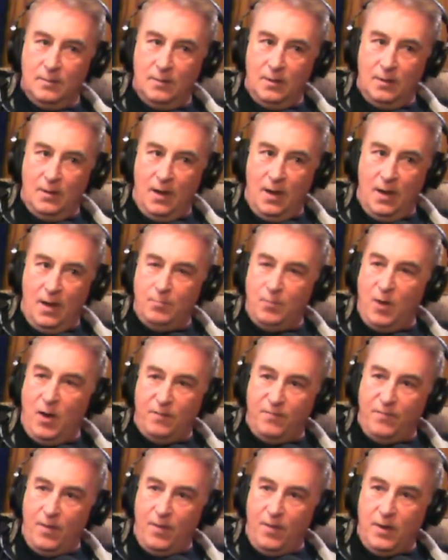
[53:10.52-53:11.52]
I'm not
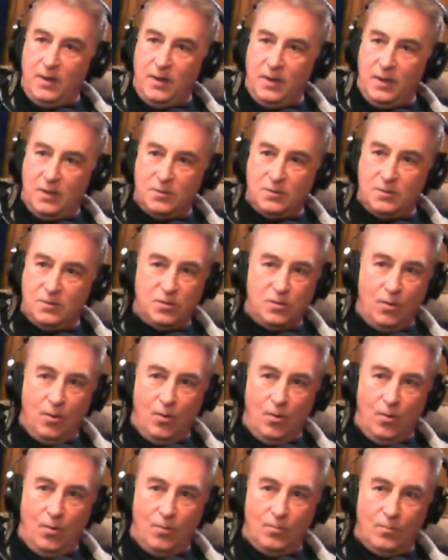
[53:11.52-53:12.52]
finding it
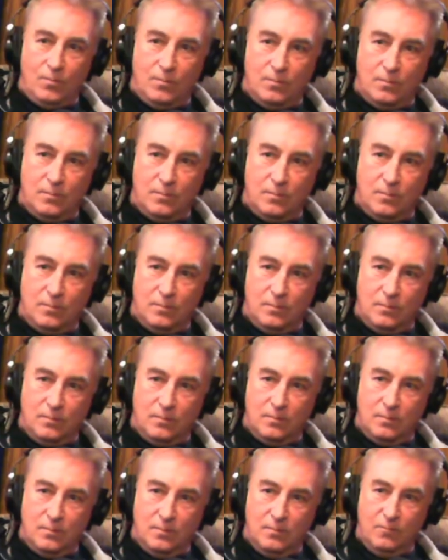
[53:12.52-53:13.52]
so
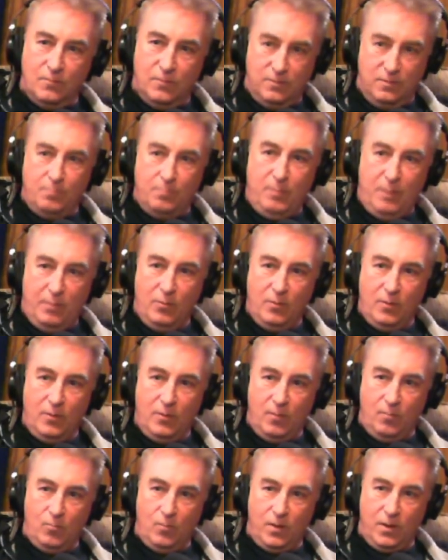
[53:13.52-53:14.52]
with the people
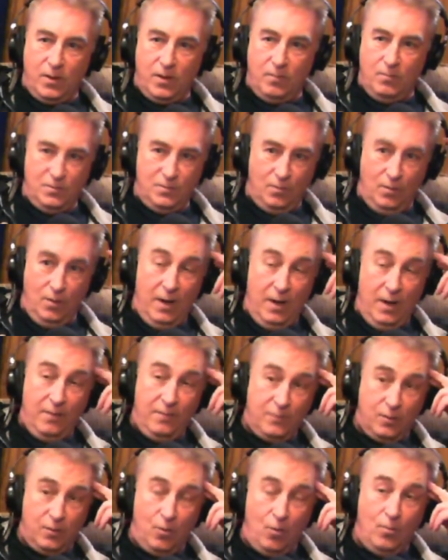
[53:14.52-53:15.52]
I'm working with. So I have
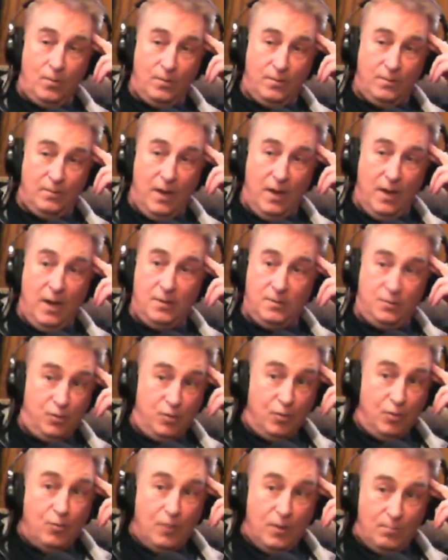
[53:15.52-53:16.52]
to go and, and
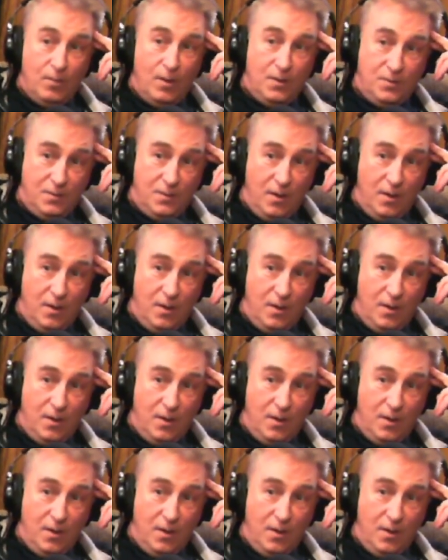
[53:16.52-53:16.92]
do it myself.